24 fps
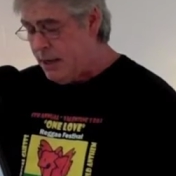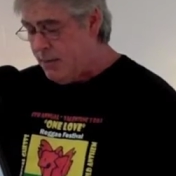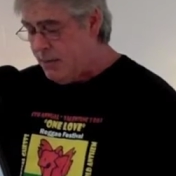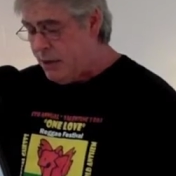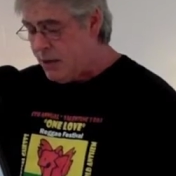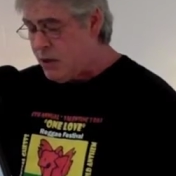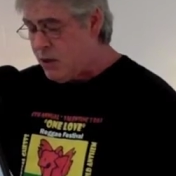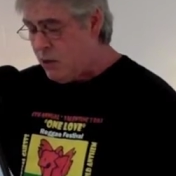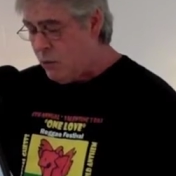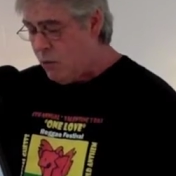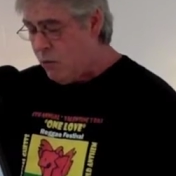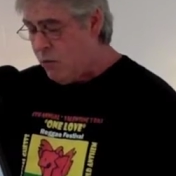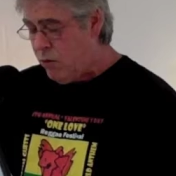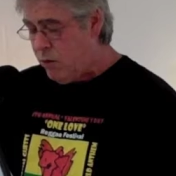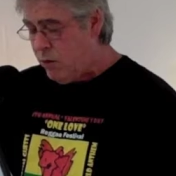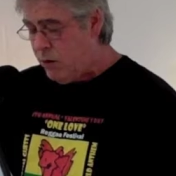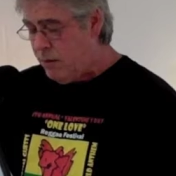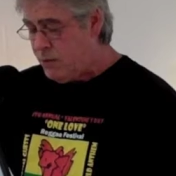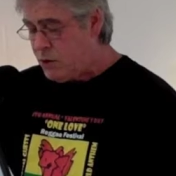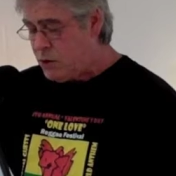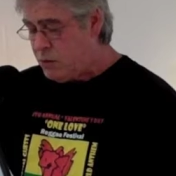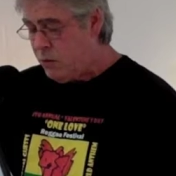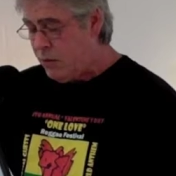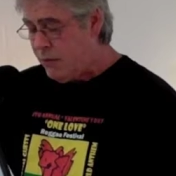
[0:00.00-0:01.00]
But the
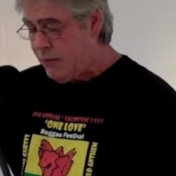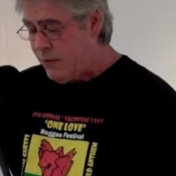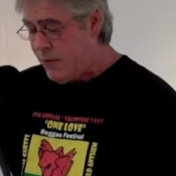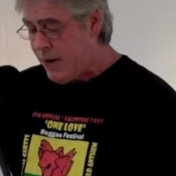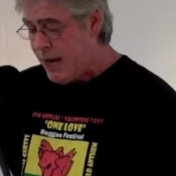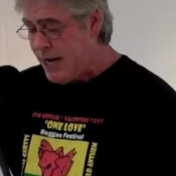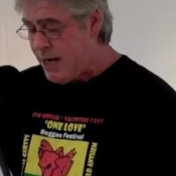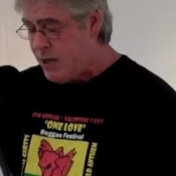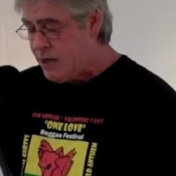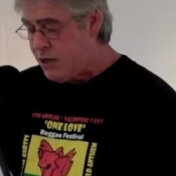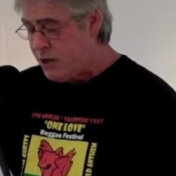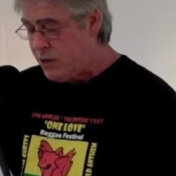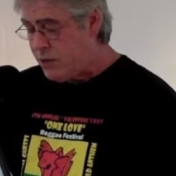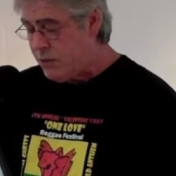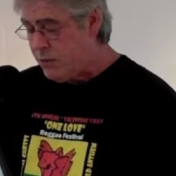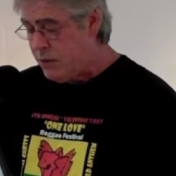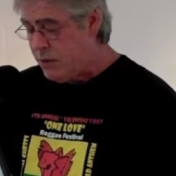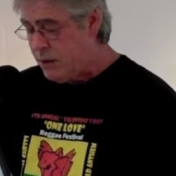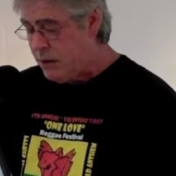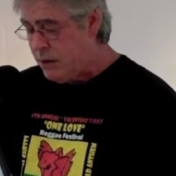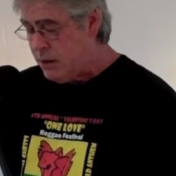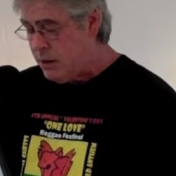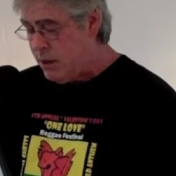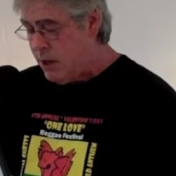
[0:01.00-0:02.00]
worms will find you.
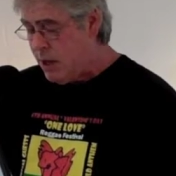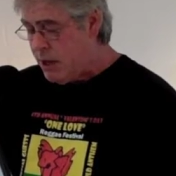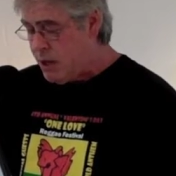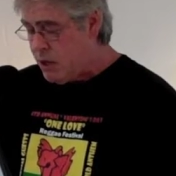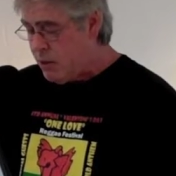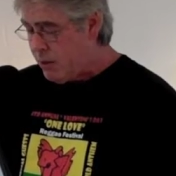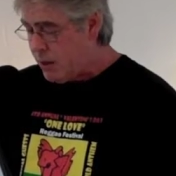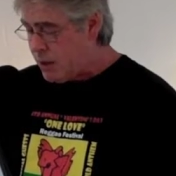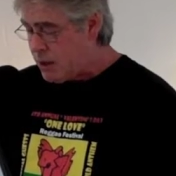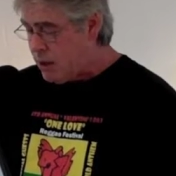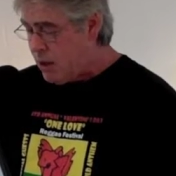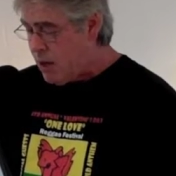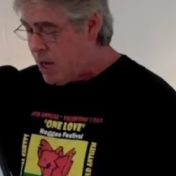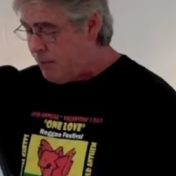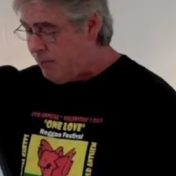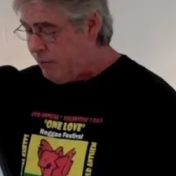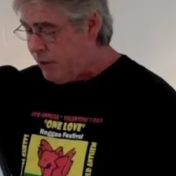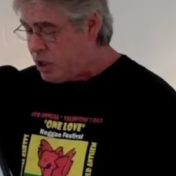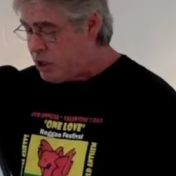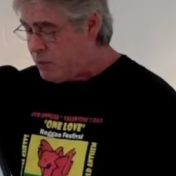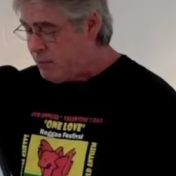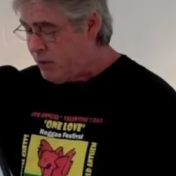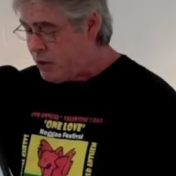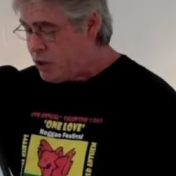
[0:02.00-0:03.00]
Your
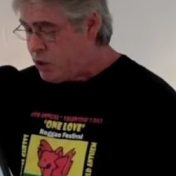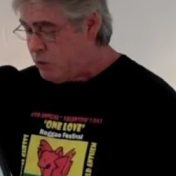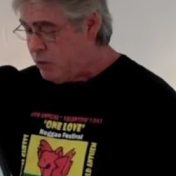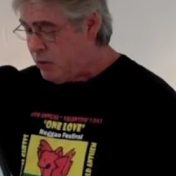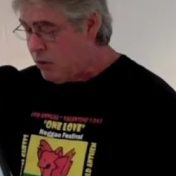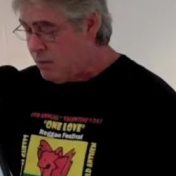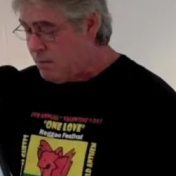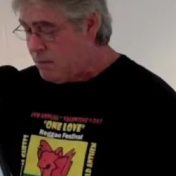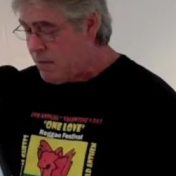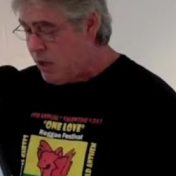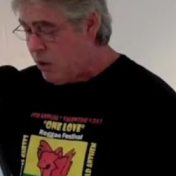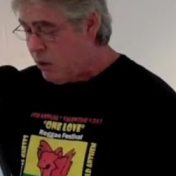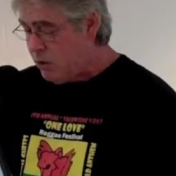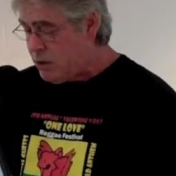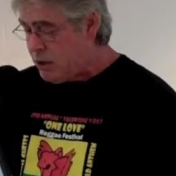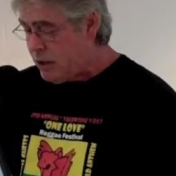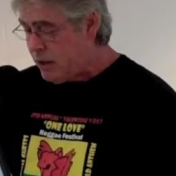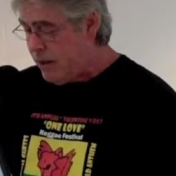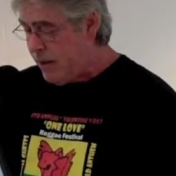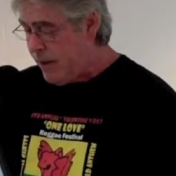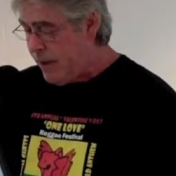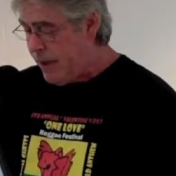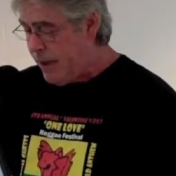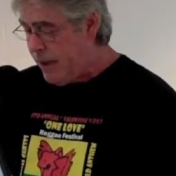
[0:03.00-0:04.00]
accomplishments will melt,
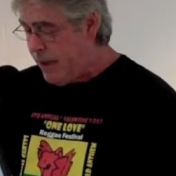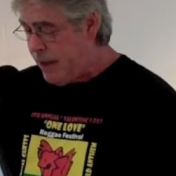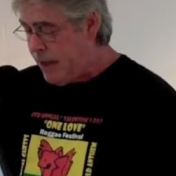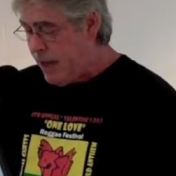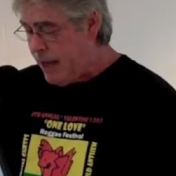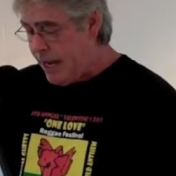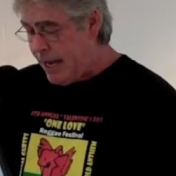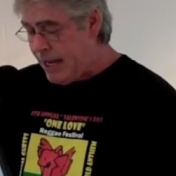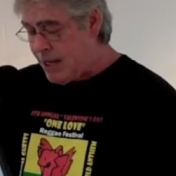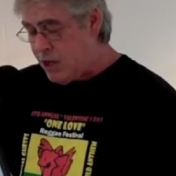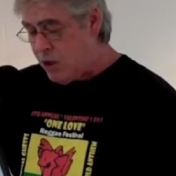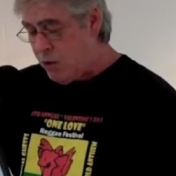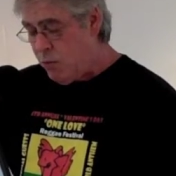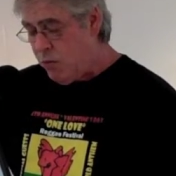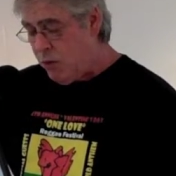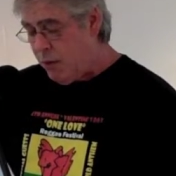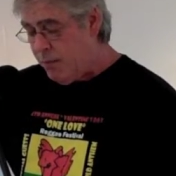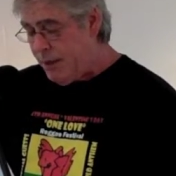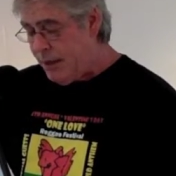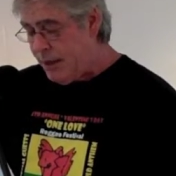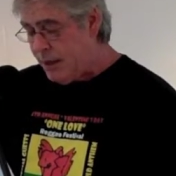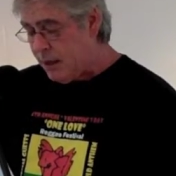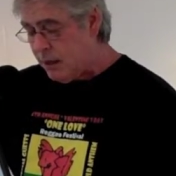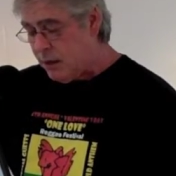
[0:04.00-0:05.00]
and you will
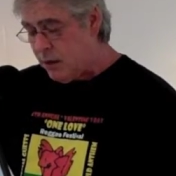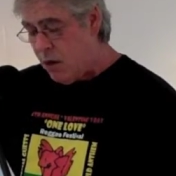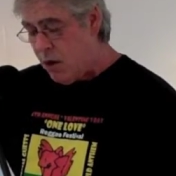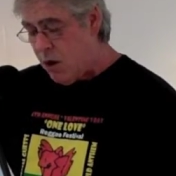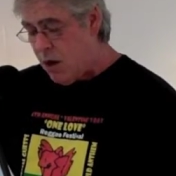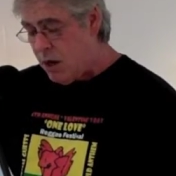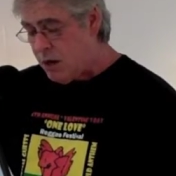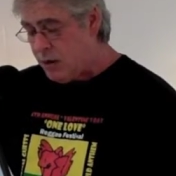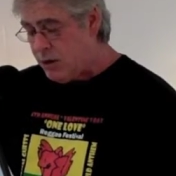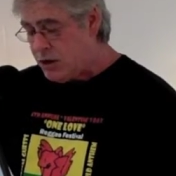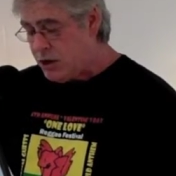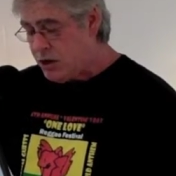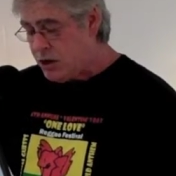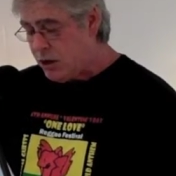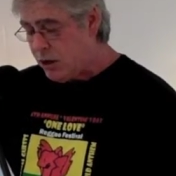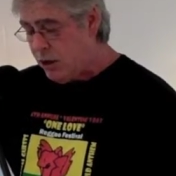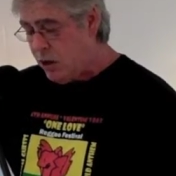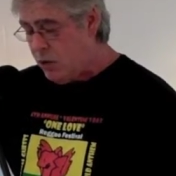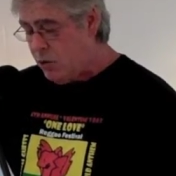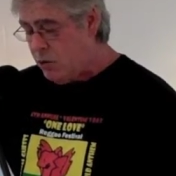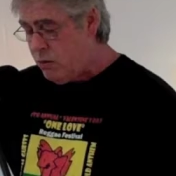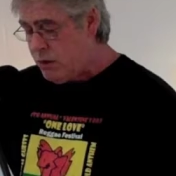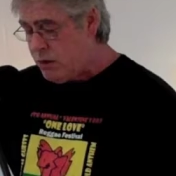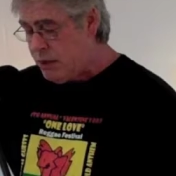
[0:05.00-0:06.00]
be a long,
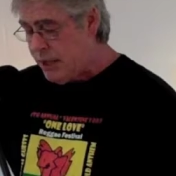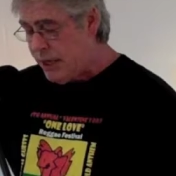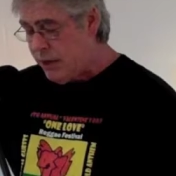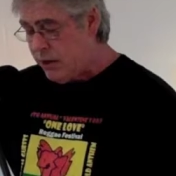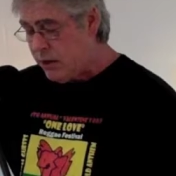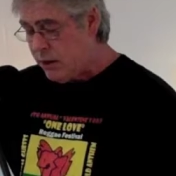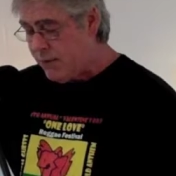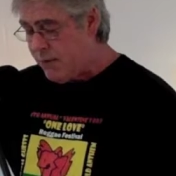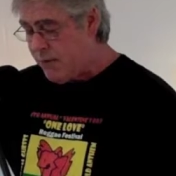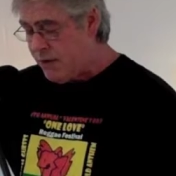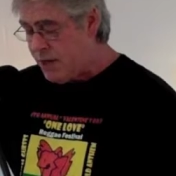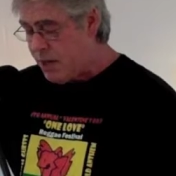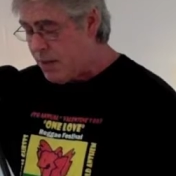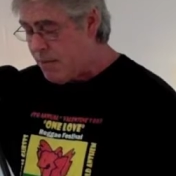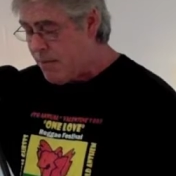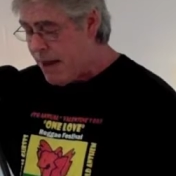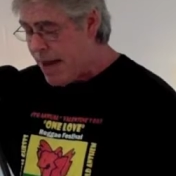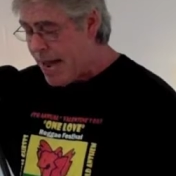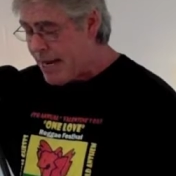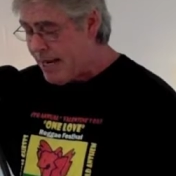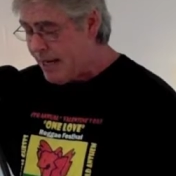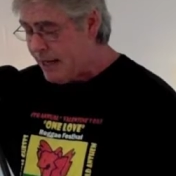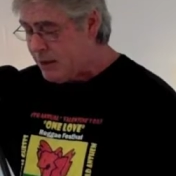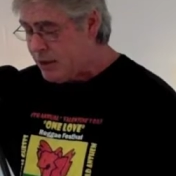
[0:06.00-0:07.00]
slow dinner for the
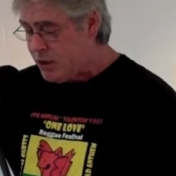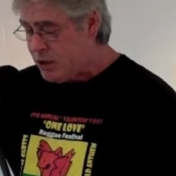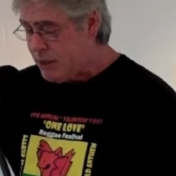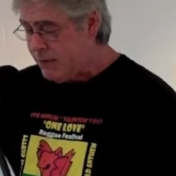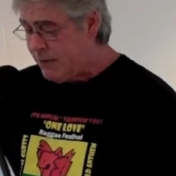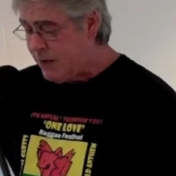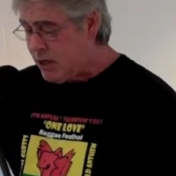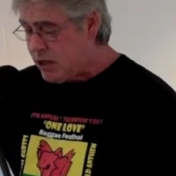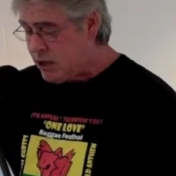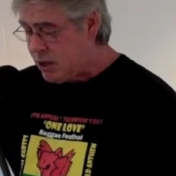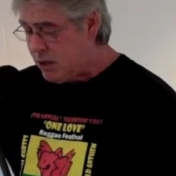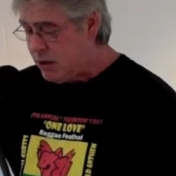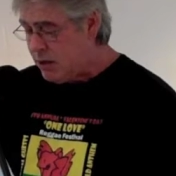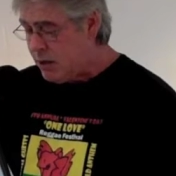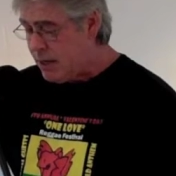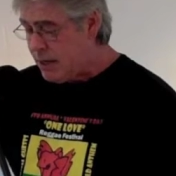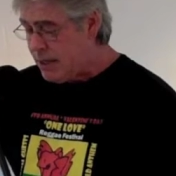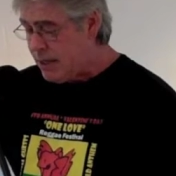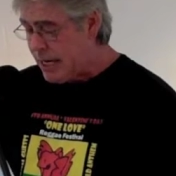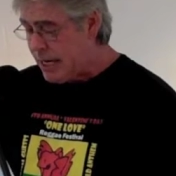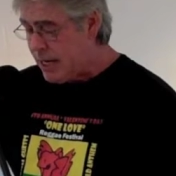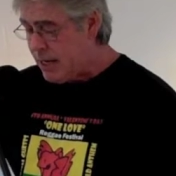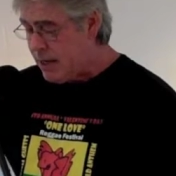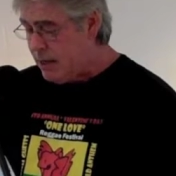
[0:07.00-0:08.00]
maggots of
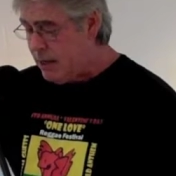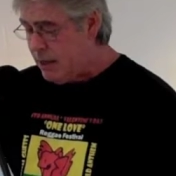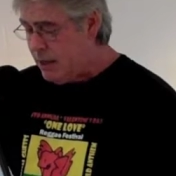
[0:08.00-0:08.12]
eternity.